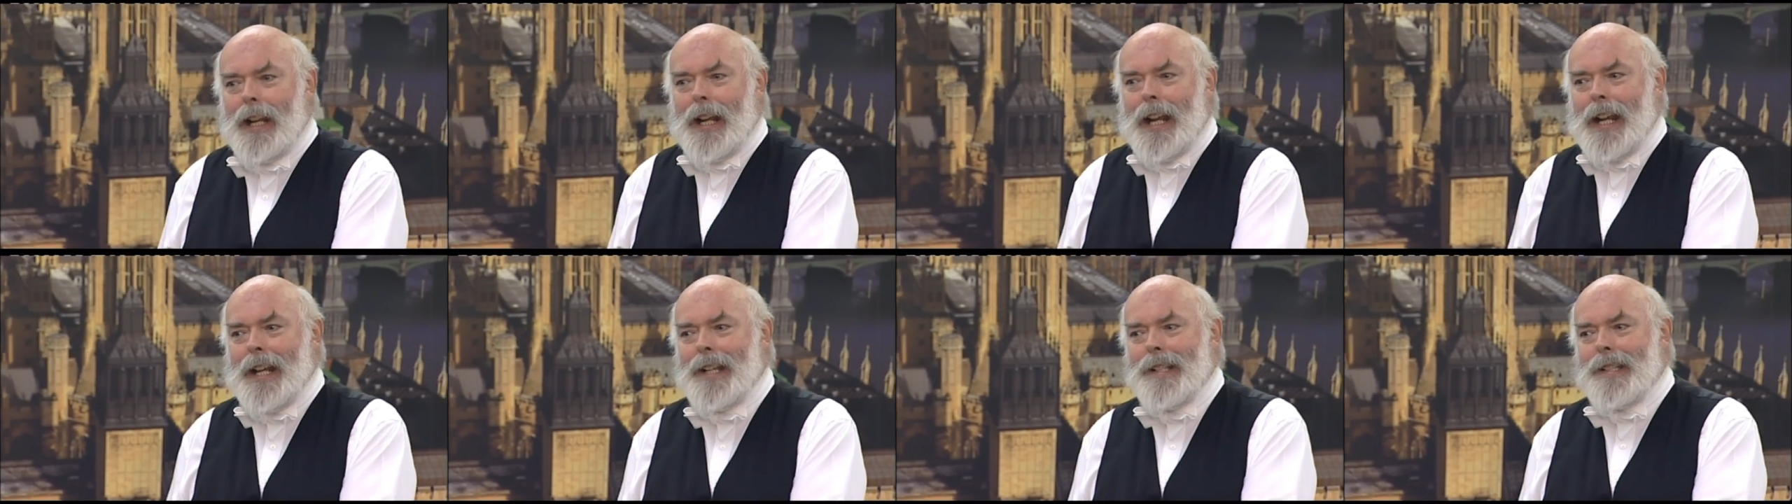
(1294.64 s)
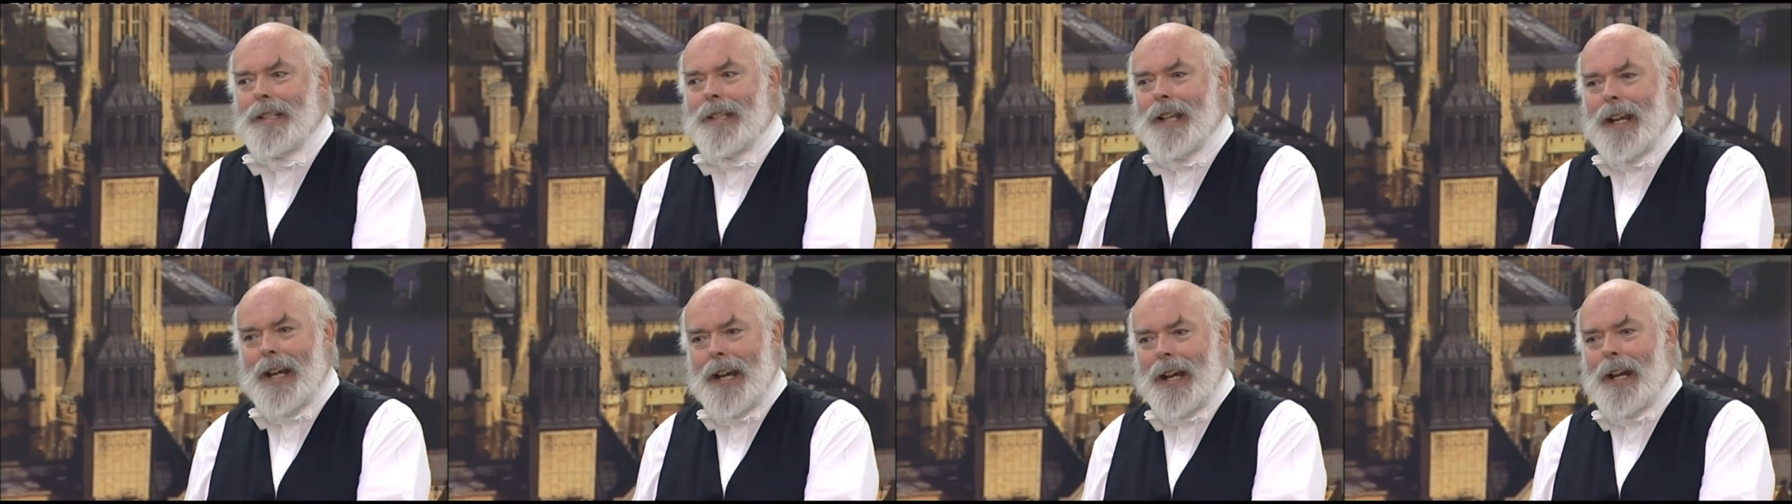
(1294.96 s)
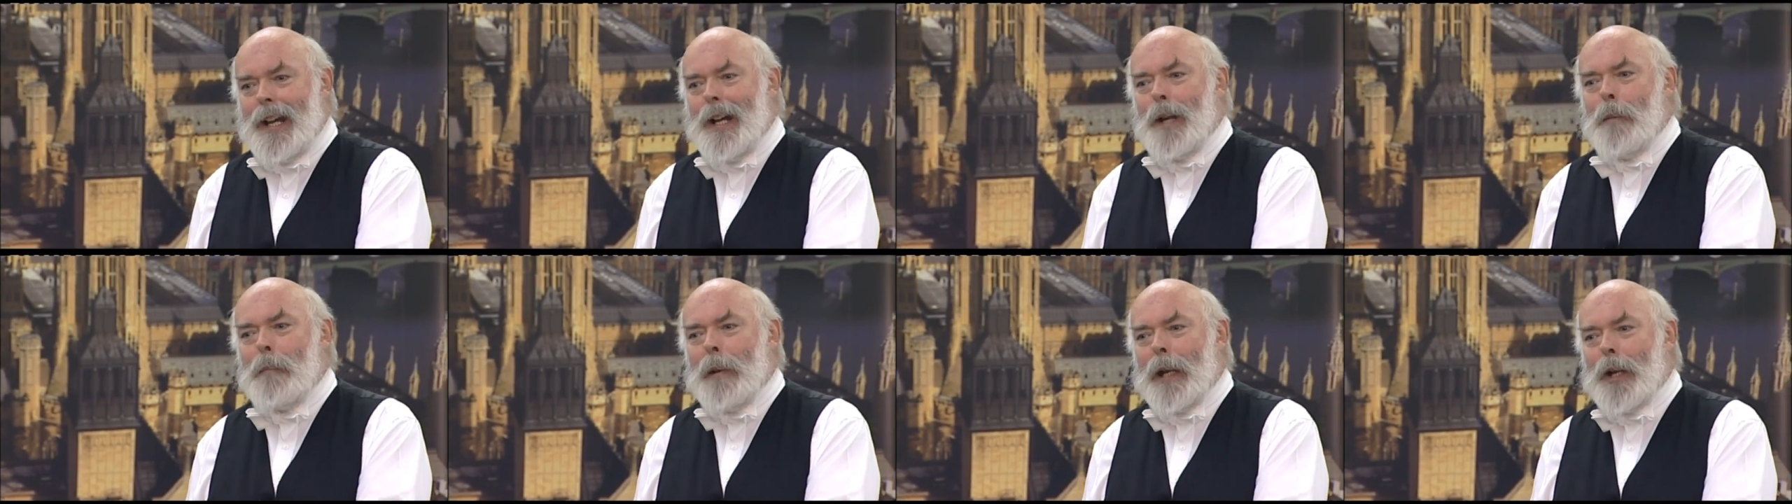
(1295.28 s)
is
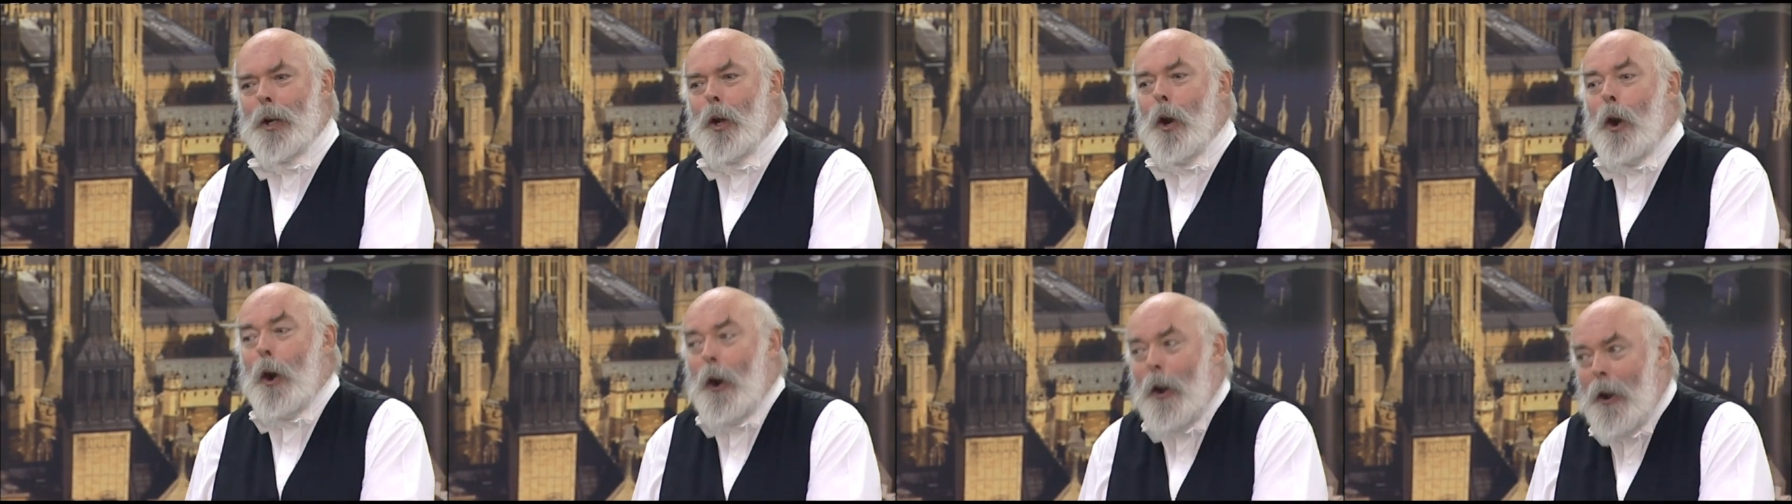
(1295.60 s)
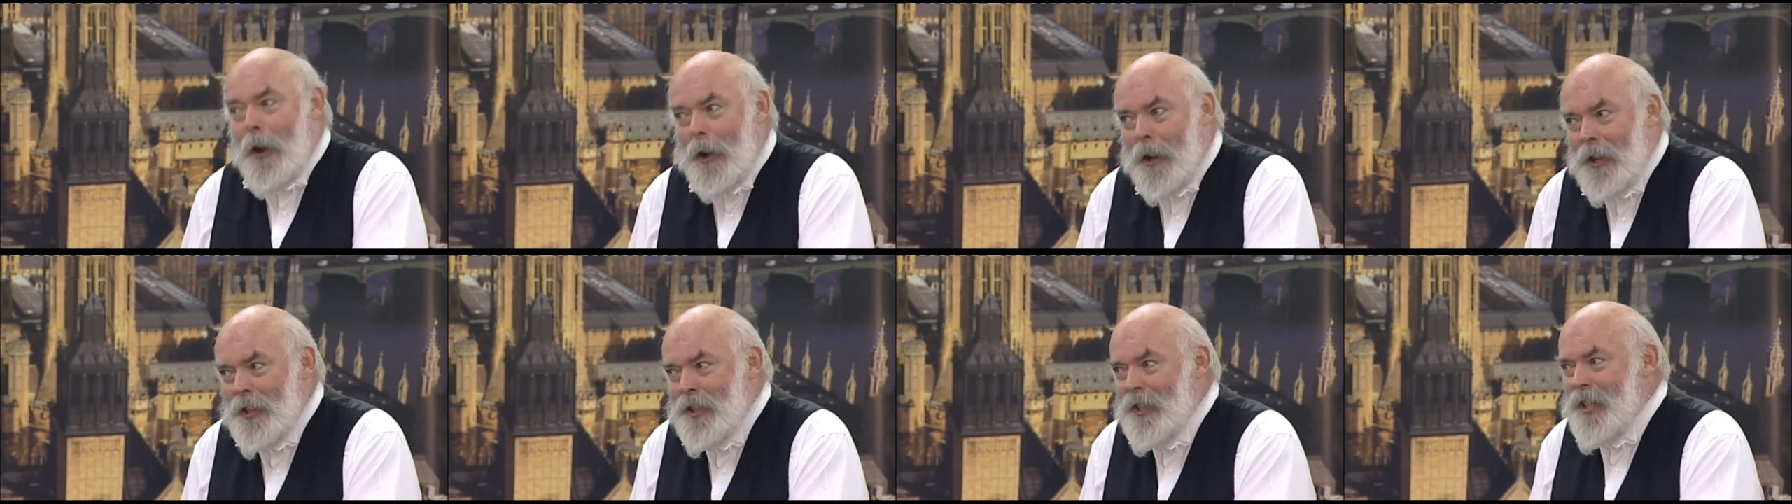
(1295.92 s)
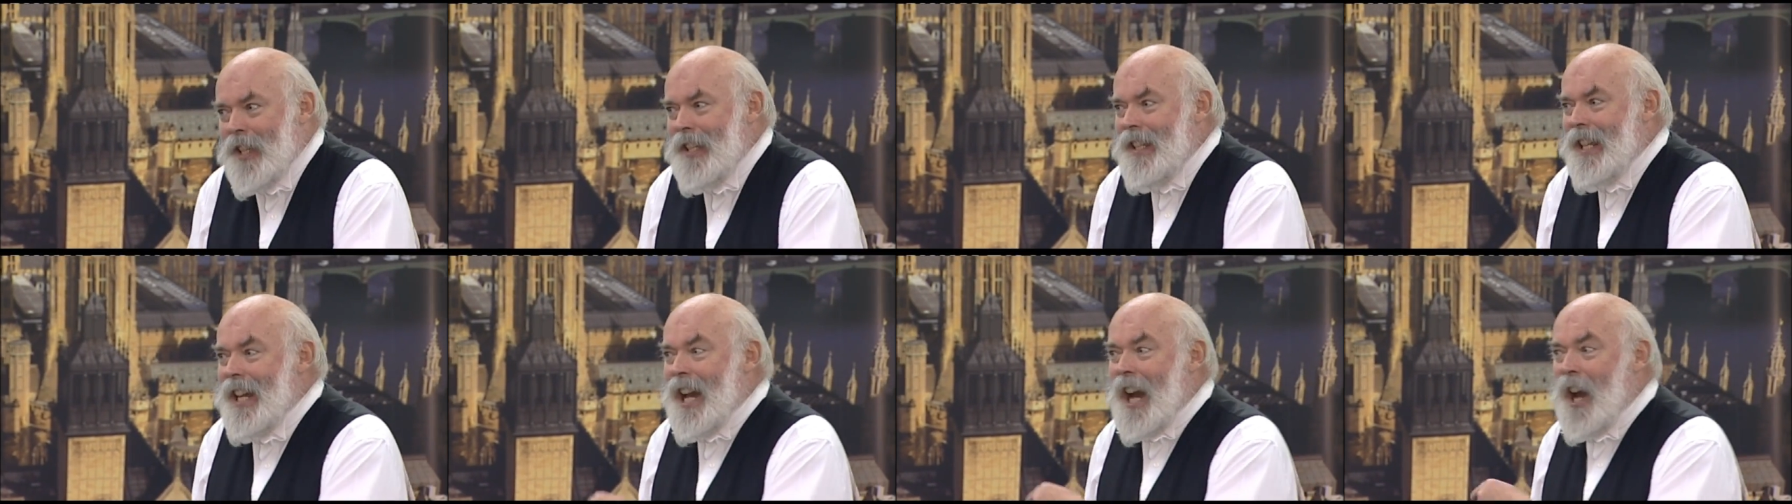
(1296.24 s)
there because
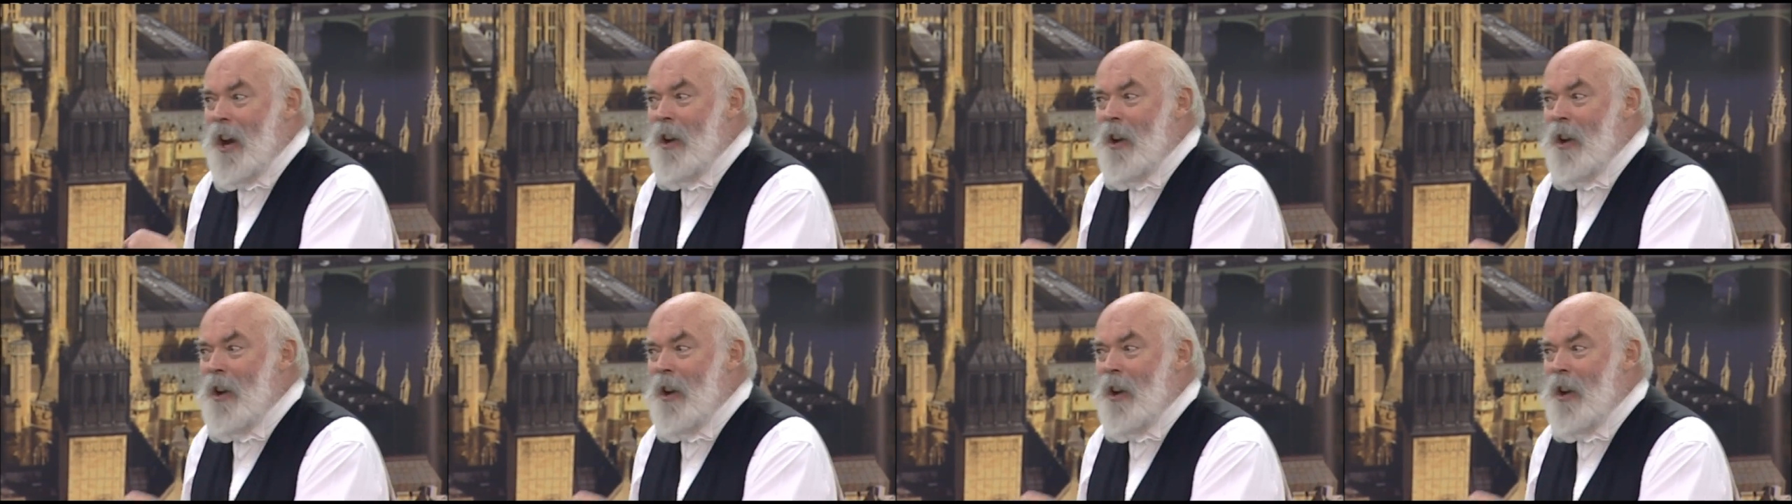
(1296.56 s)
in the